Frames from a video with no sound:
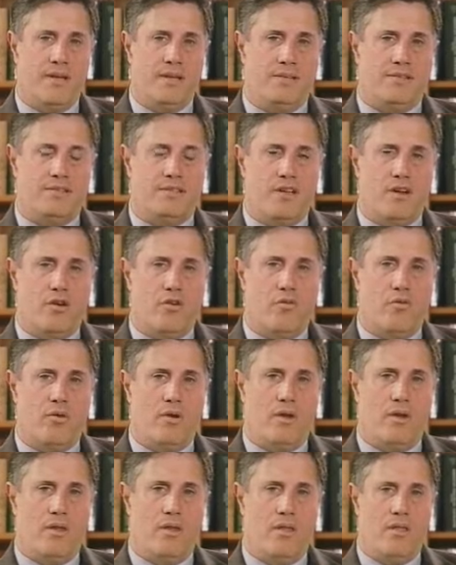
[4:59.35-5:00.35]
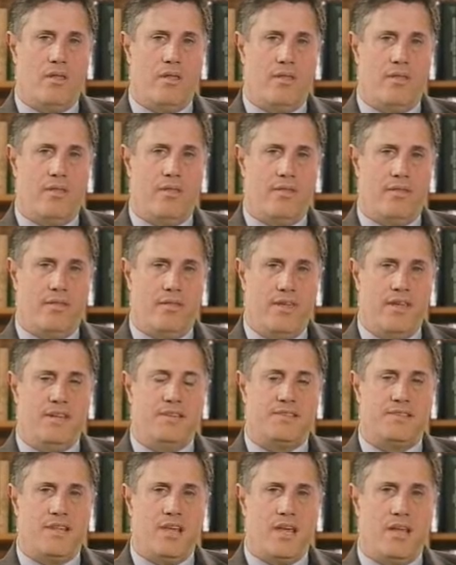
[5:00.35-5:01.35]
So
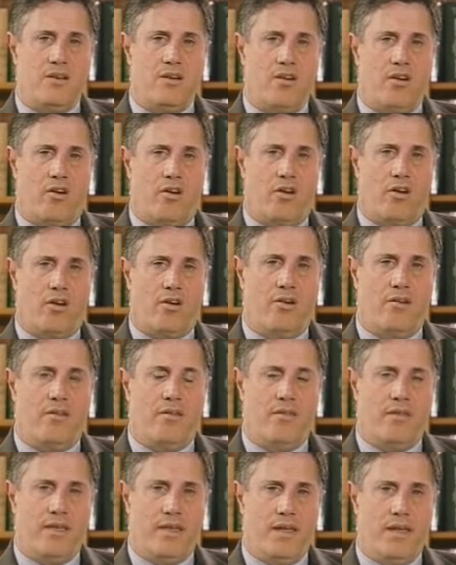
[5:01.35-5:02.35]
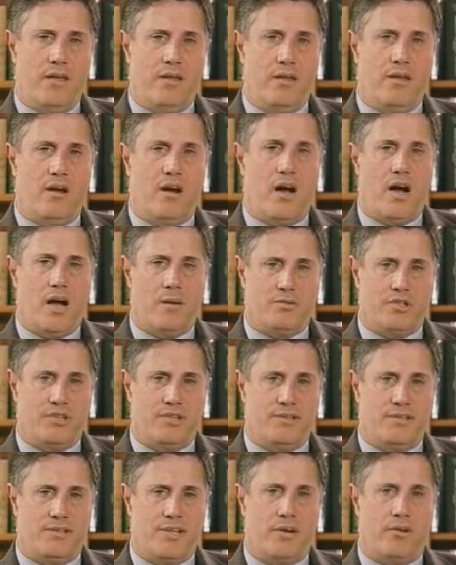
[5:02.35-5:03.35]
These then are the
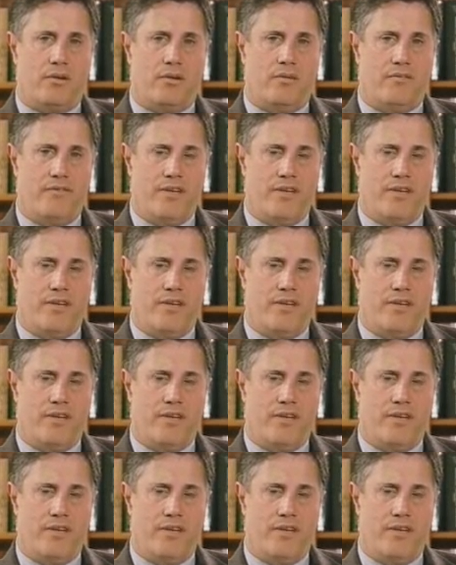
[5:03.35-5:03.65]
options that are